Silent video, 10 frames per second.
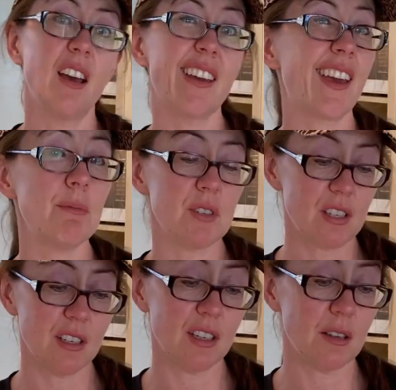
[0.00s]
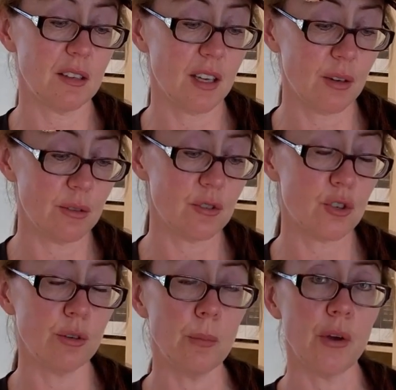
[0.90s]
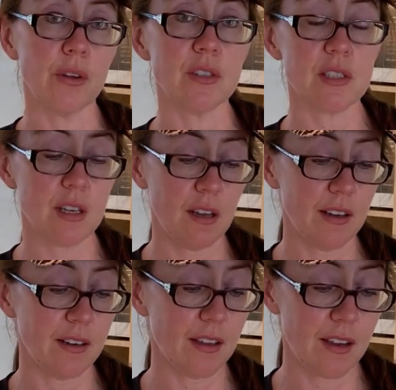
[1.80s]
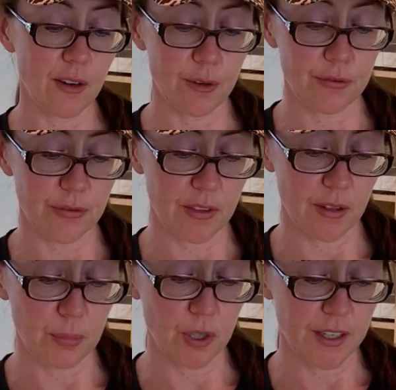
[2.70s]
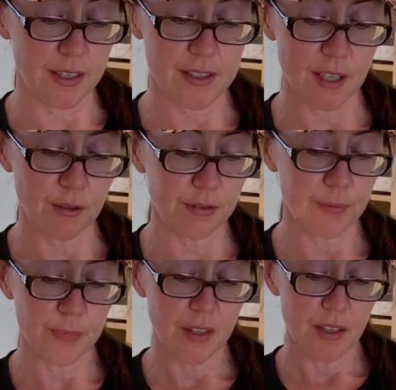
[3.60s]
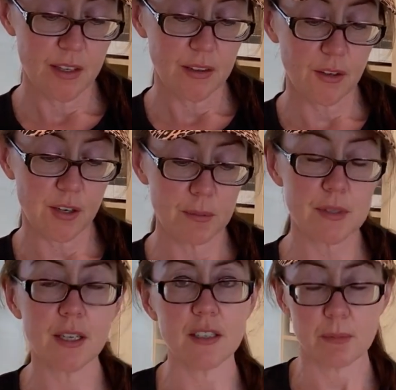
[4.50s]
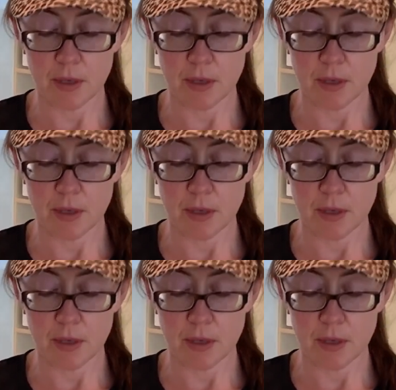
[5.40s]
Okay, I'm just gonna go true Bogan style and eat off the pudding itself. The cream's starting to